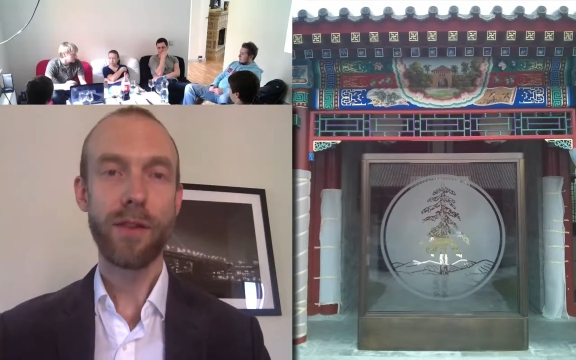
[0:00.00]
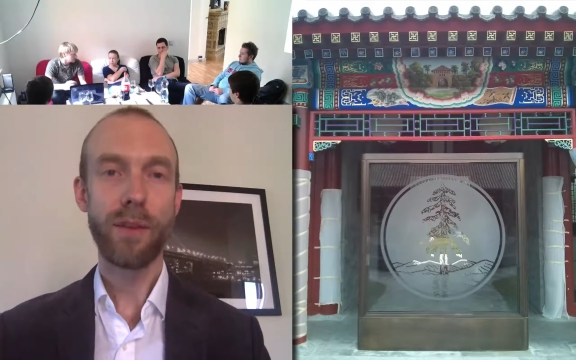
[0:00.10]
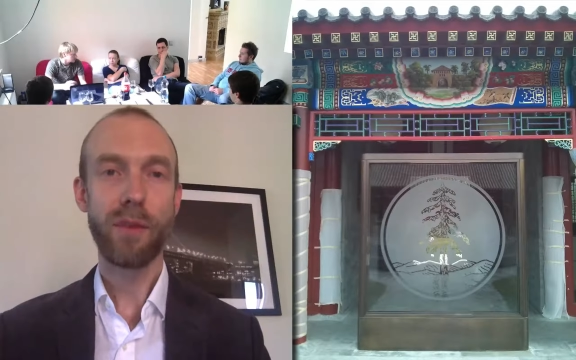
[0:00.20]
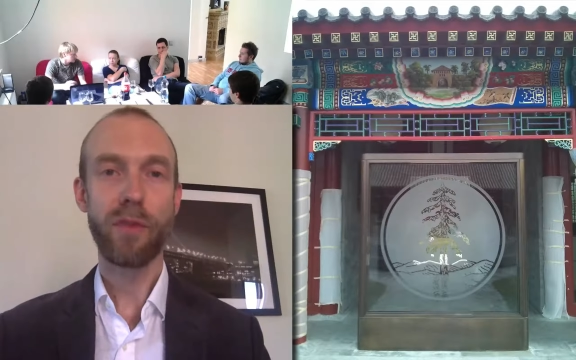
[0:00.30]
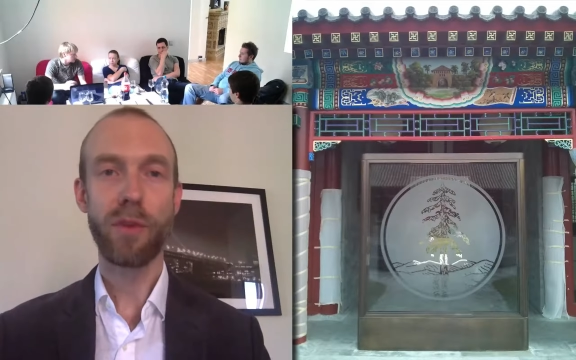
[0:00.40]

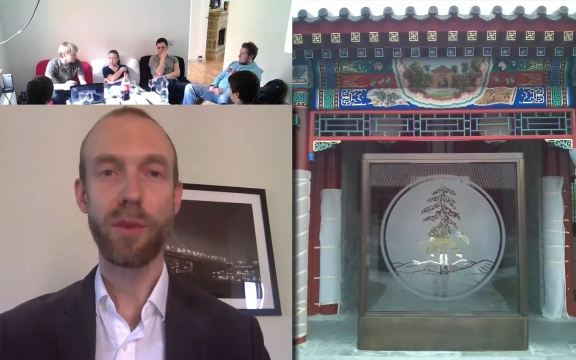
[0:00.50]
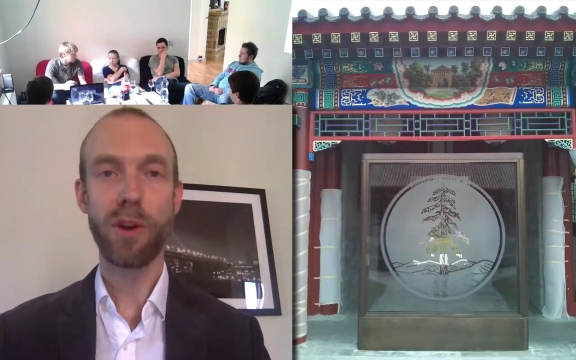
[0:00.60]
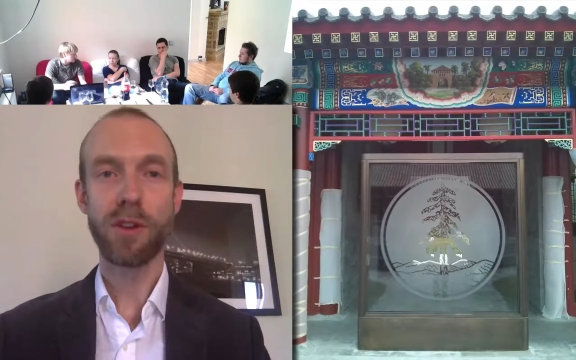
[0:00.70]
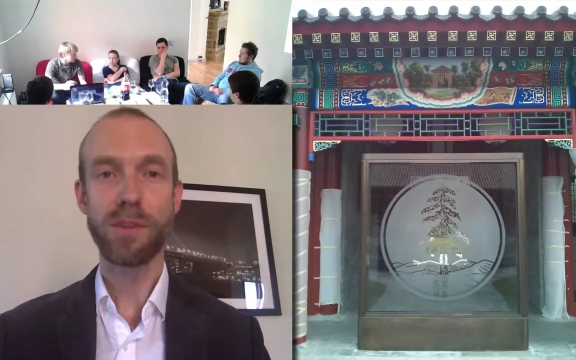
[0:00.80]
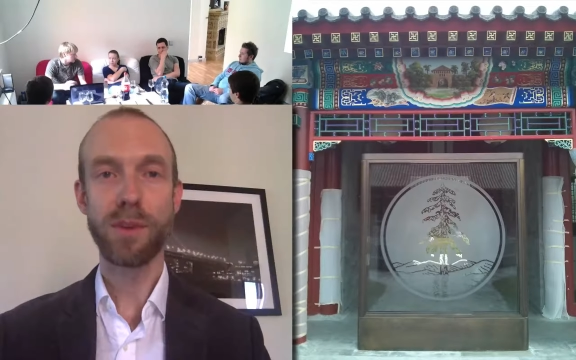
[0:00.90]
I'm a former
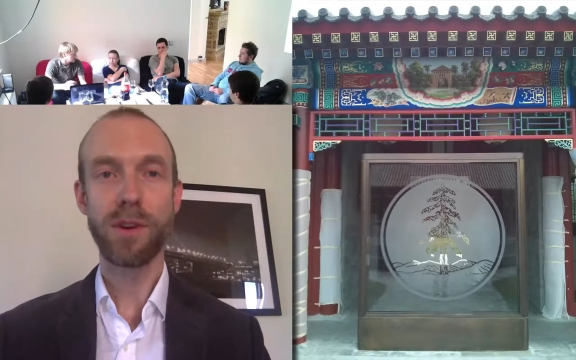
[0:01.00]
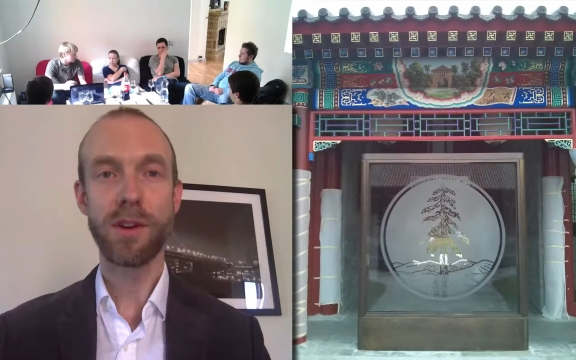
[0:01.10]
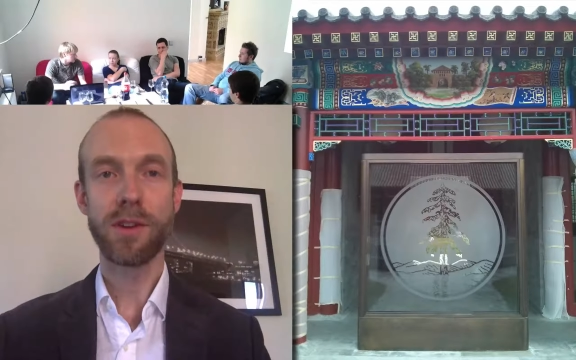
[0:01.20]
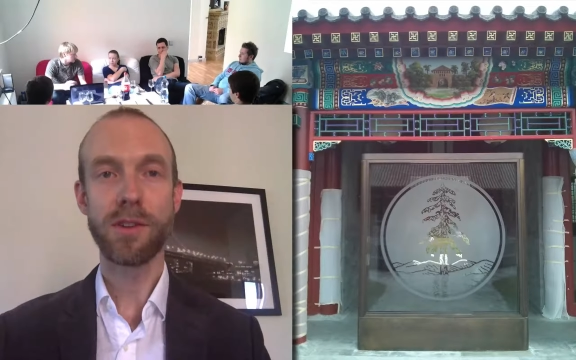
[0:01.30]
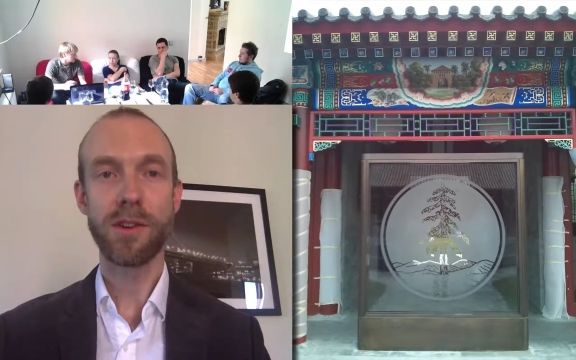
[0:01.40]

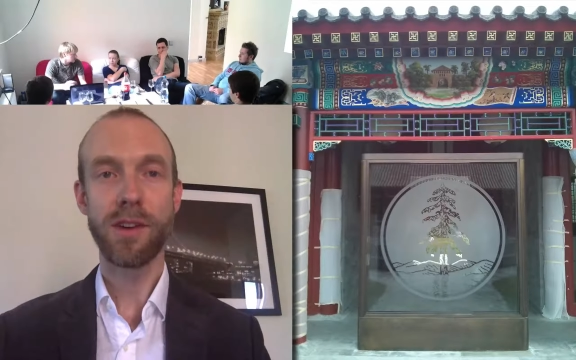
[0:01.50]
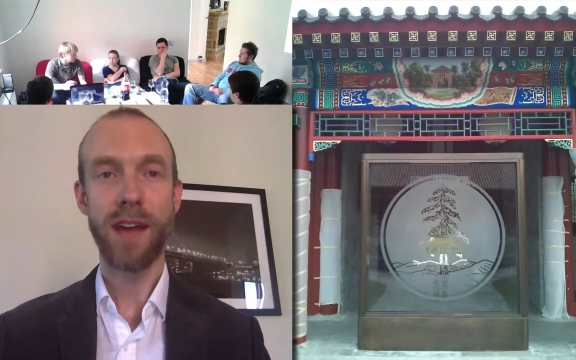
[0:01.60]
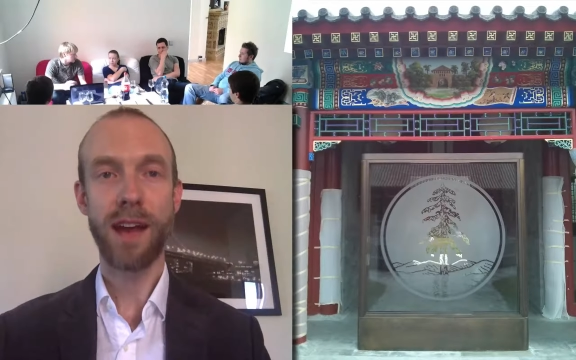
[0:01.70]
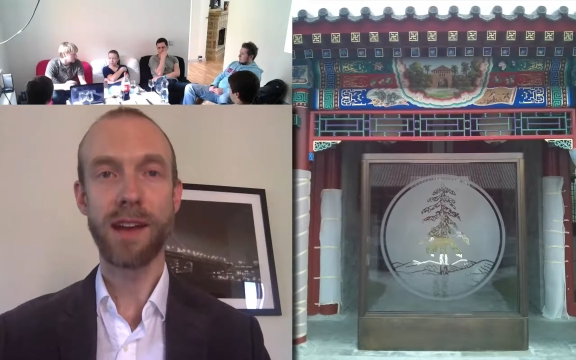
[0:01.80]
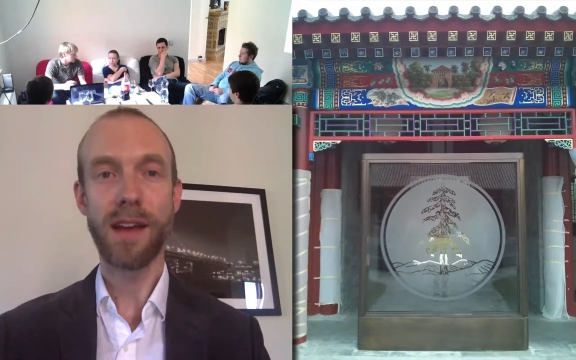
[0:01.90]
entrepreneur turned
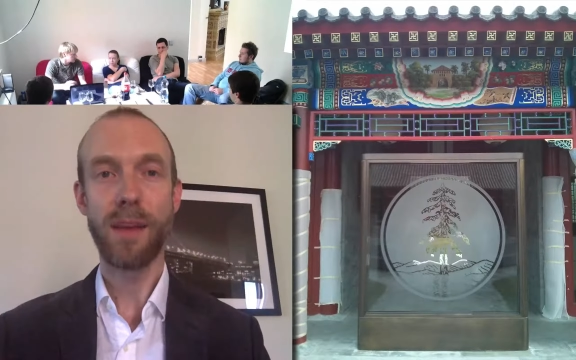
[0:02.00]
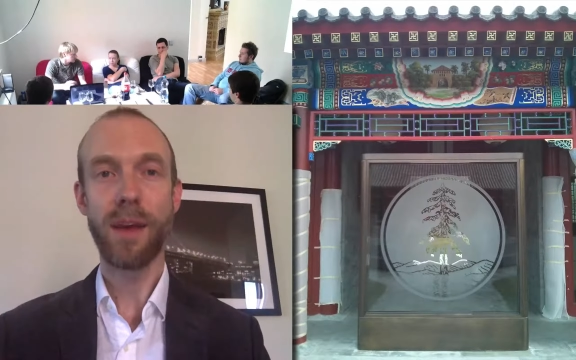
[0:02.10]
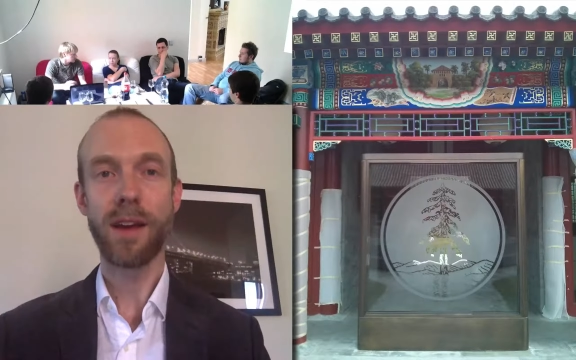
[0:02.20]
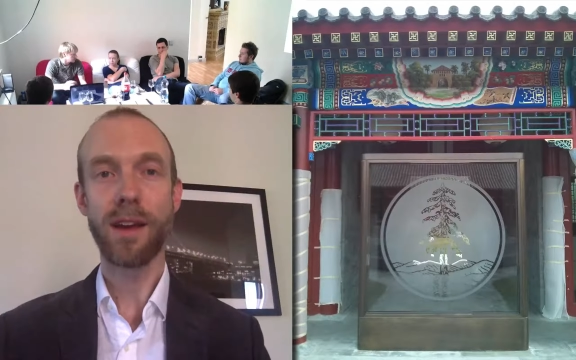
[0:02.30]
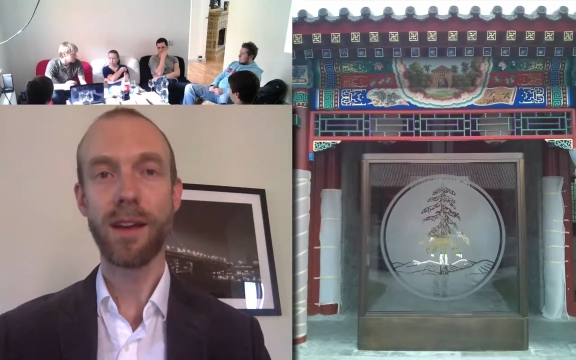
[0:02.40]

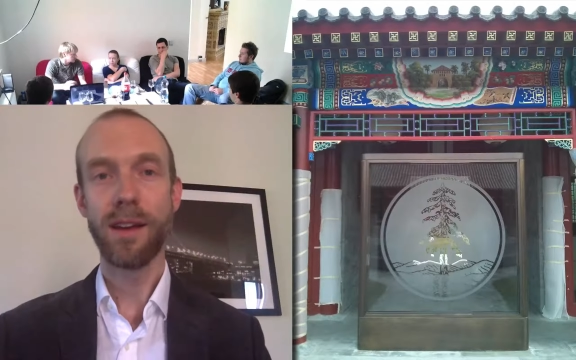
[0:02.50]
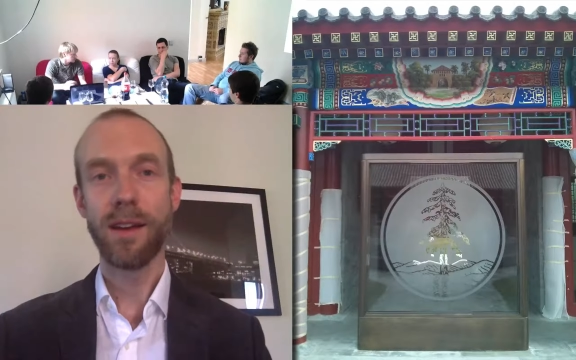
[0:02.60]
academic.